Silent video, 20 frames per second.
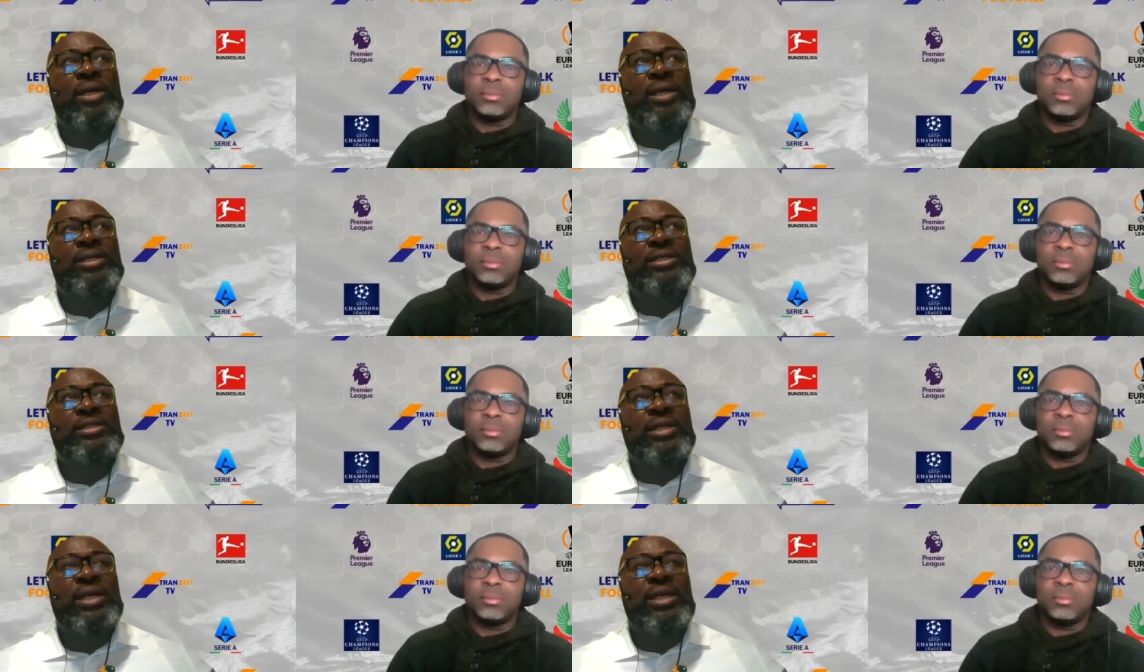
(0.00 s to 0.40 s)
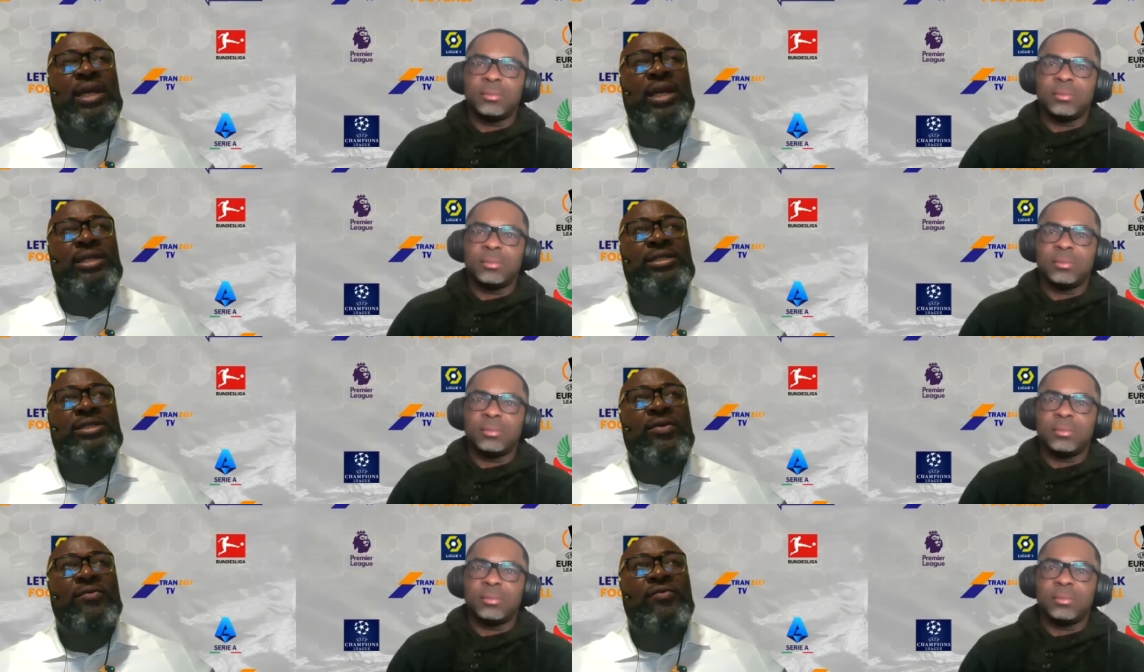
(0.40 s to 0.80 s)
Speaker 1: It's a
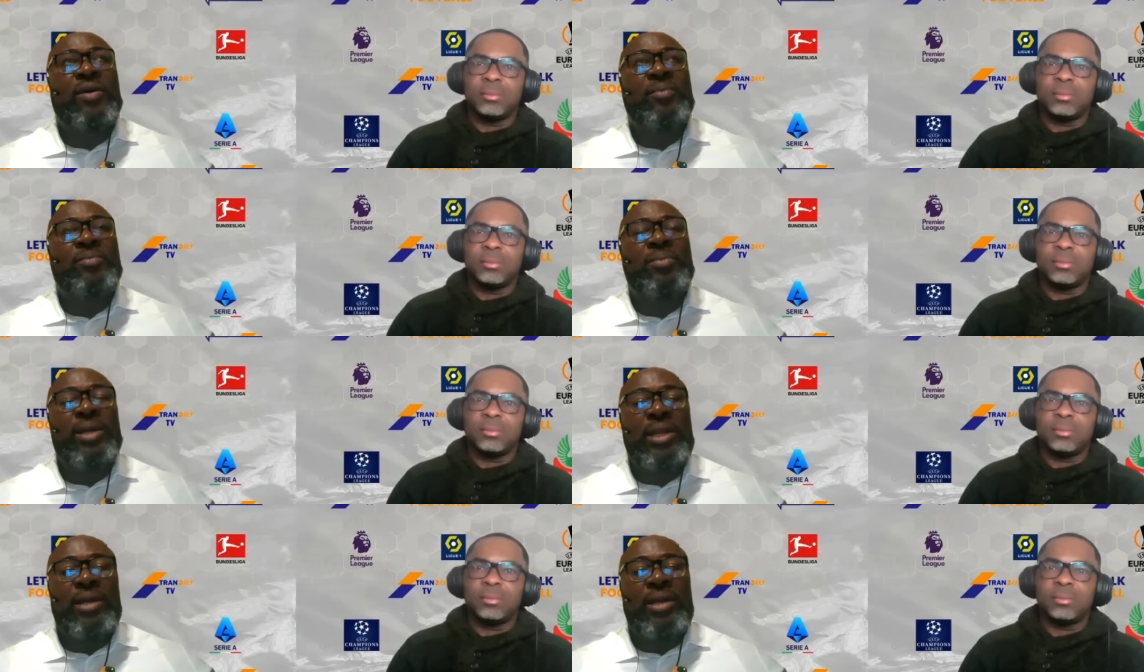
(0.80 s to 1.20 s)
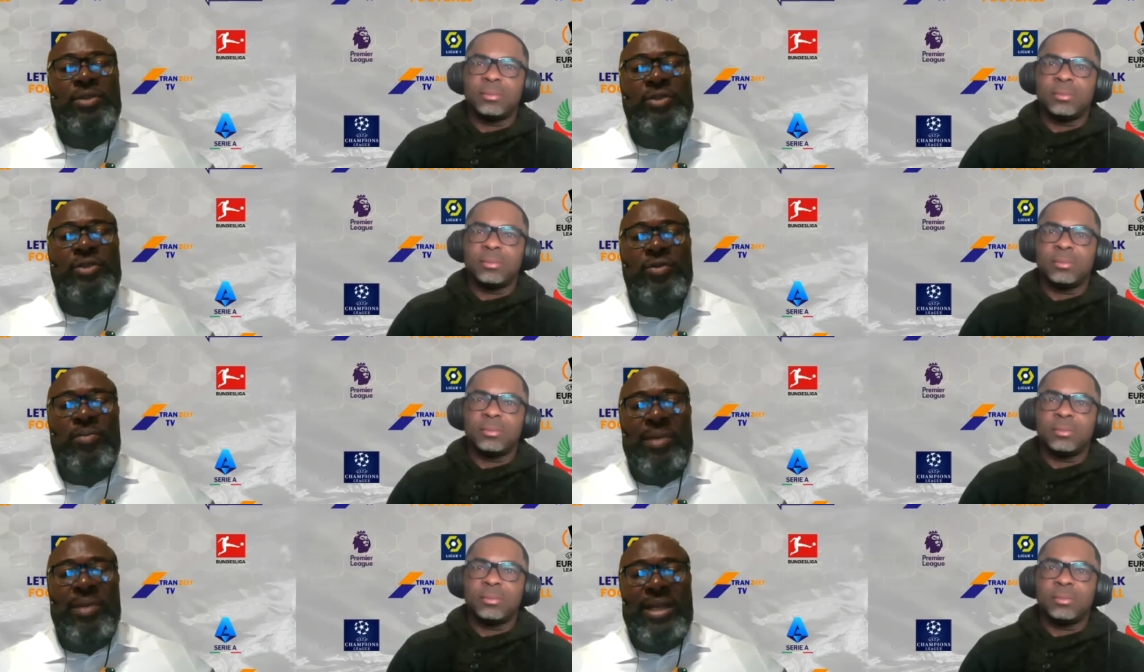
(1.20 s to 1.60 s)
case of uh, being
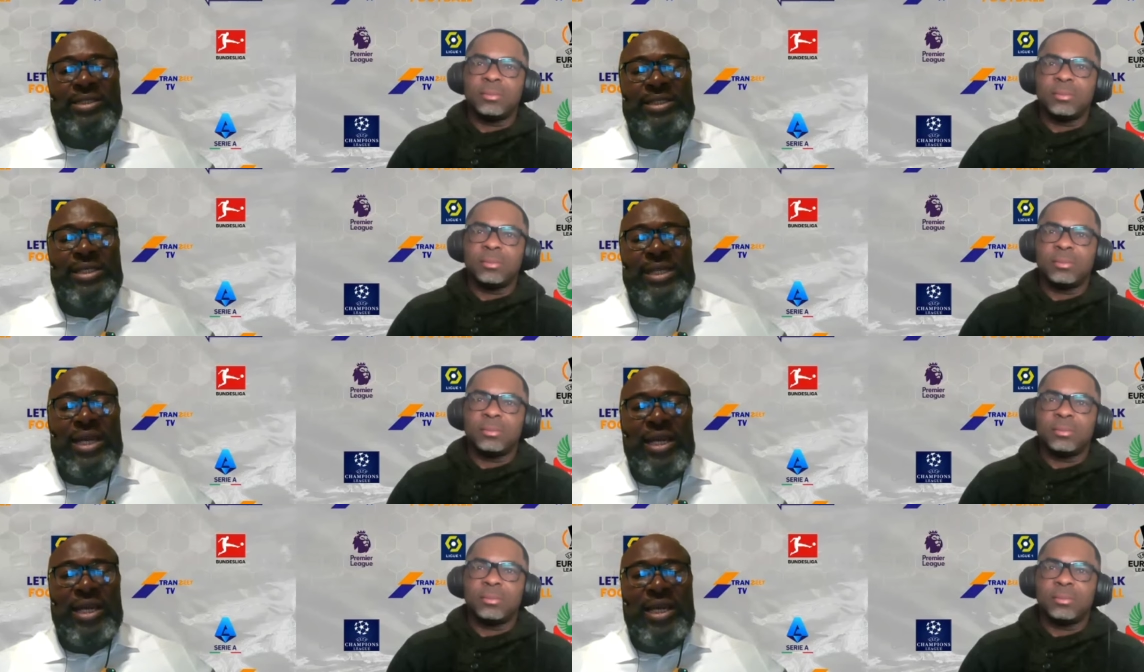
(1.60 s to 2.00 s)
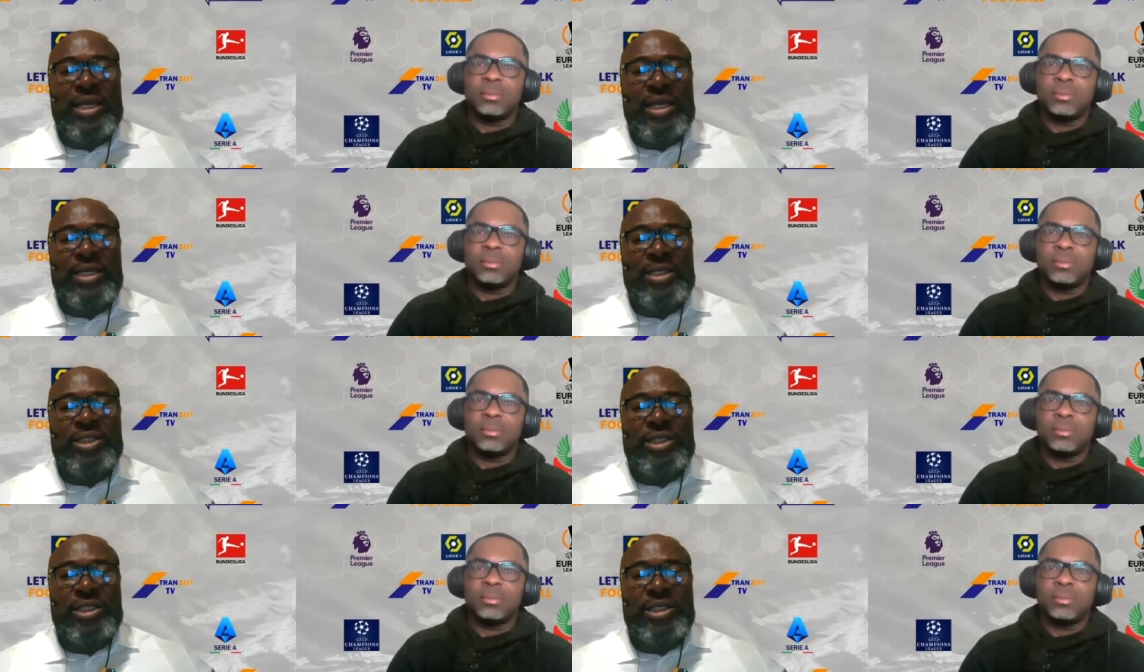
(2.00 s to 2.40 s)
able to match their
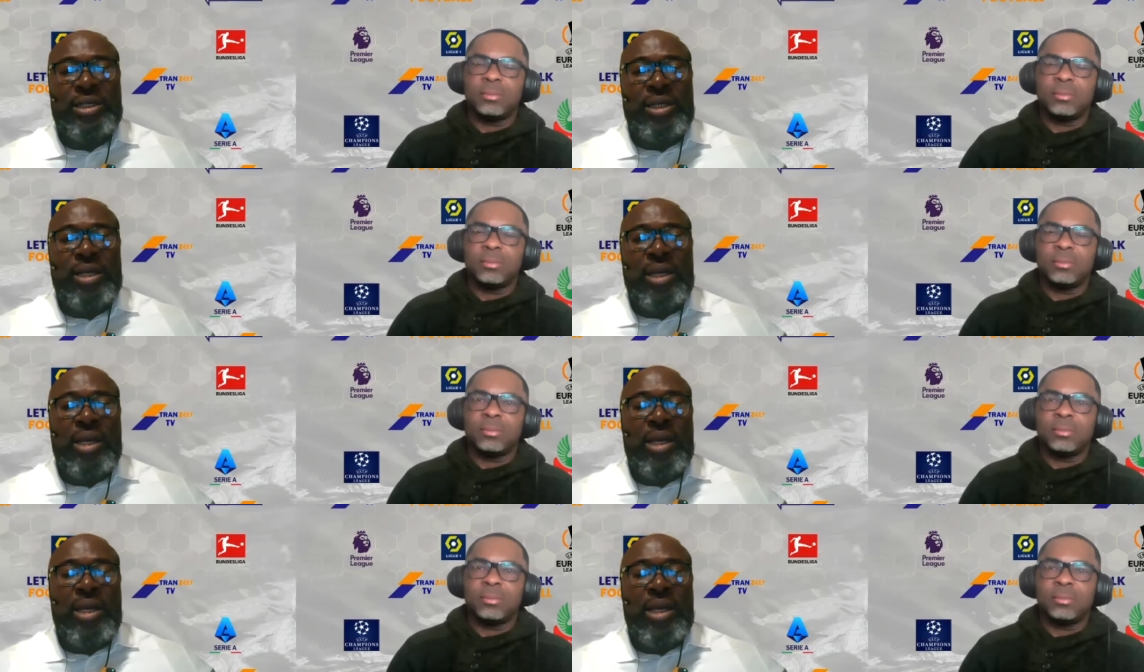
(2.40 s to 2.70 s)
energy,